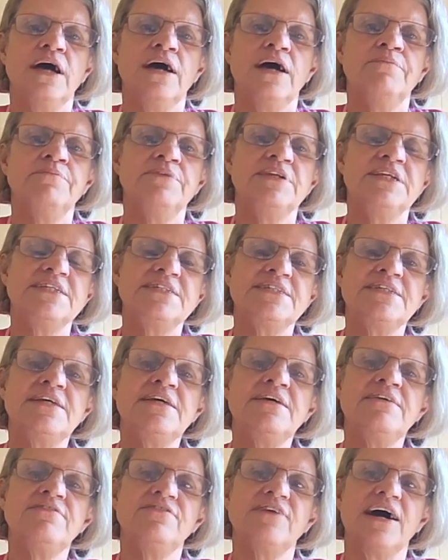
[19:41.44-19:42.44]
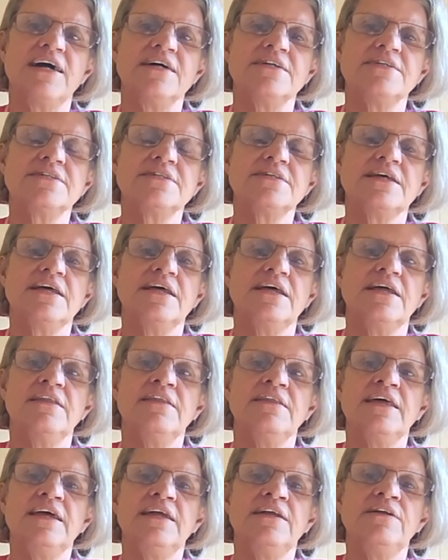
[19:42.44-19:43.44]
um, deceive us,
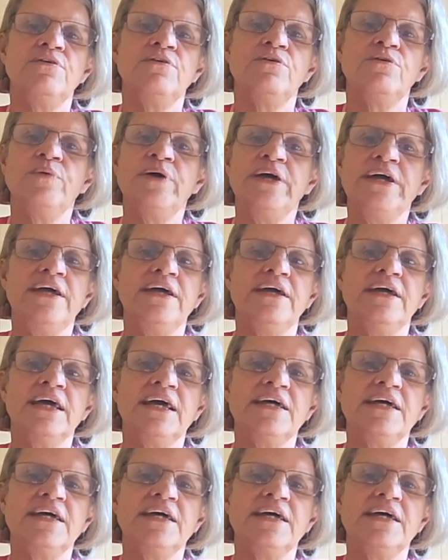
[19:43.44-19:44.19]
then we